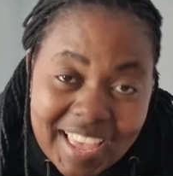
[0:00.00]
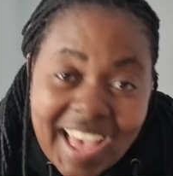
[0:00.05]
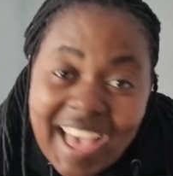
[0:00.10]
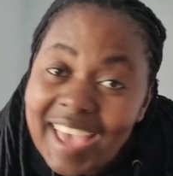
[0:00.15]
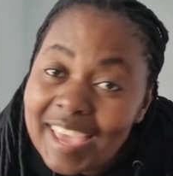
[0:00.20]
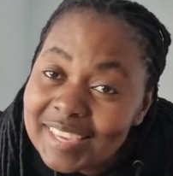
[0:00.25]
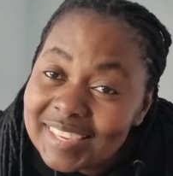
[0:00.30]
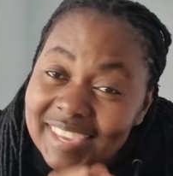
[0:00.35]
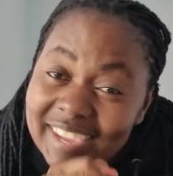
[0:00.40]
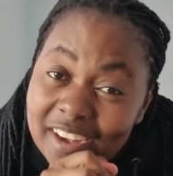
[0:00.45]

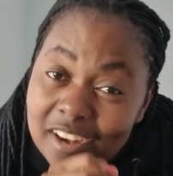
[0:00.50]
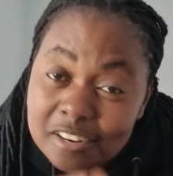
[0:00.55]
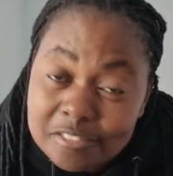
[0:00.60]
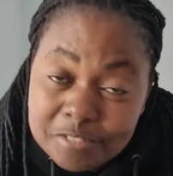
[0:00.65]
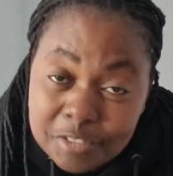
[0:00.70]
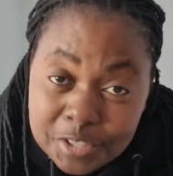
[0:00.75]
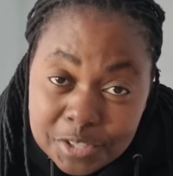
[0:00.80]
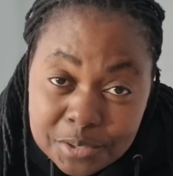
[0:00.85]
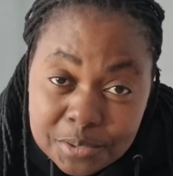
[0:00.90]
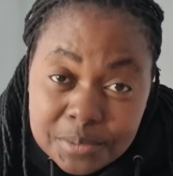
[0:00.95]
I care
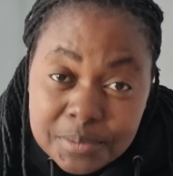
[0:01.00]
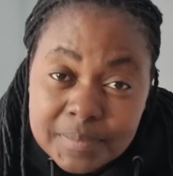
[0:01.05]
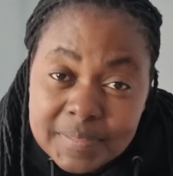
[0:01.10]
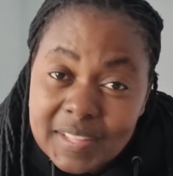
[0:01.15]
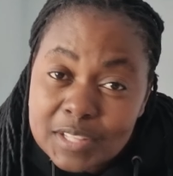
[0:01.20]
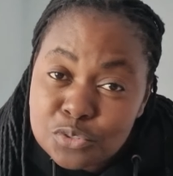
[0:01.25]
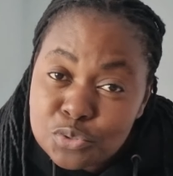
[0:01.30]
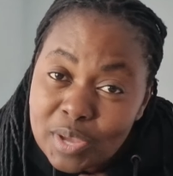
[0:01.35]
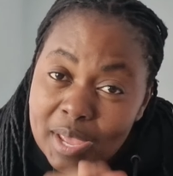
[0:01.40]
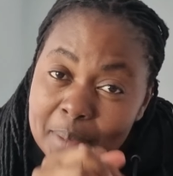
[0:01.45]
for you.
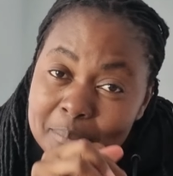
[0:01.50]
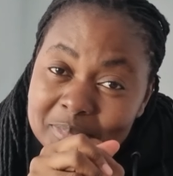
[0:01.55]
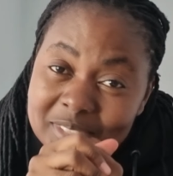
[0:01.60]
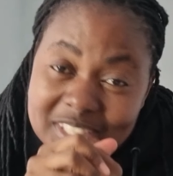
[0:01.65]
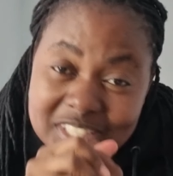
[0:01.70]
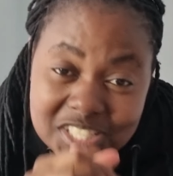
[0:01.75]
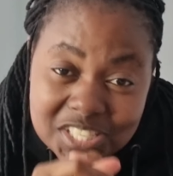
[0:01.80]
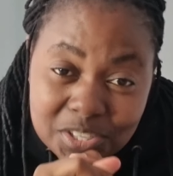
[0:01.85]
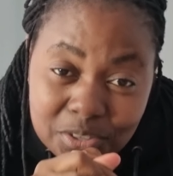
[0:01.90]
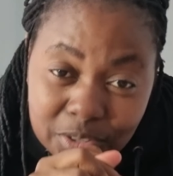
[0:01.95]
That's why I'm
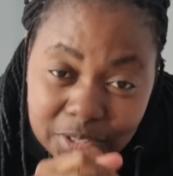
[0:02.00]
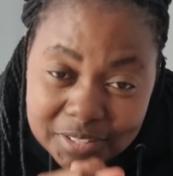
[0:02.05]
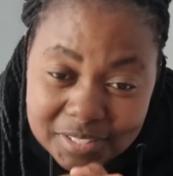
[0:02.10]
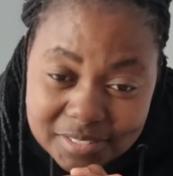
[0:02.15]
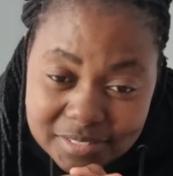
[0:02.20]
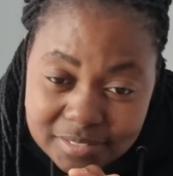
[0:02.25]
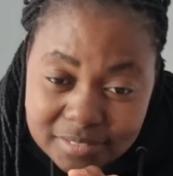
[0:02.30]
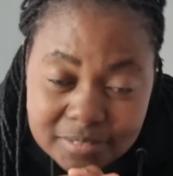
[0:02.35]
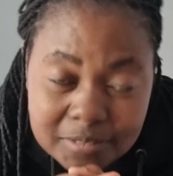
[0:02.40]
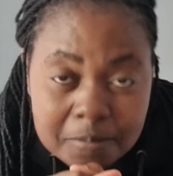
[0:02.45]
teaching all
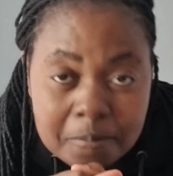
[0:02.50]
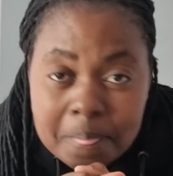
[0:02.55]
this.